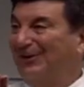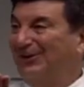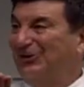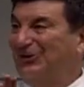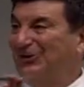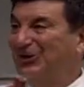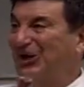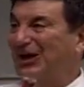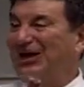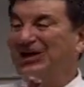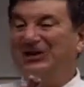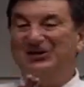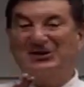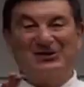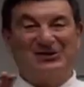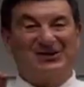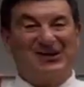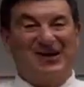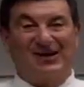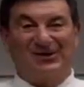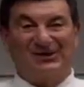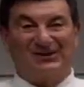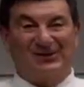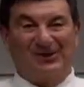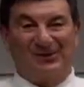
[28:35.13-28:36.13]
Change is
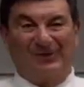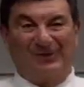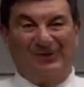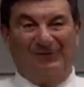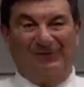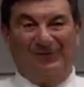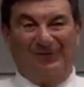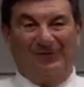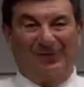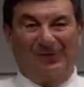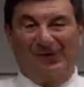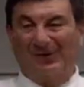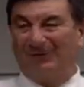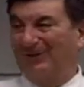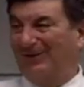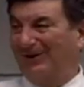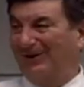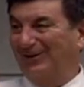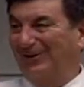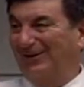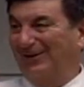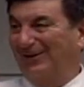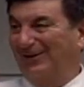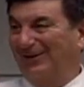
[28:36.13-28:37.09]
not something we feel good about.